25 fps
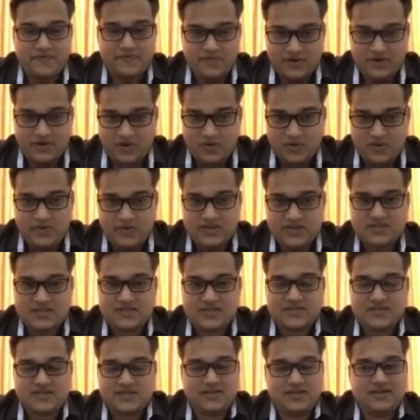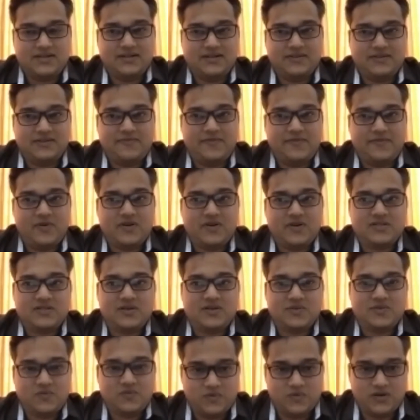always focus
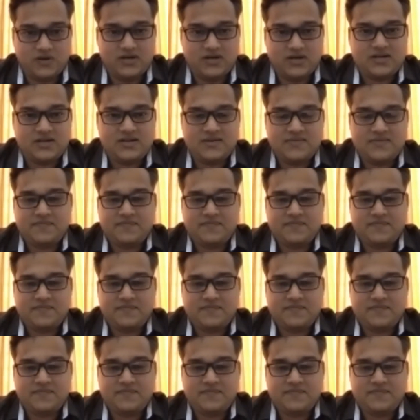on work,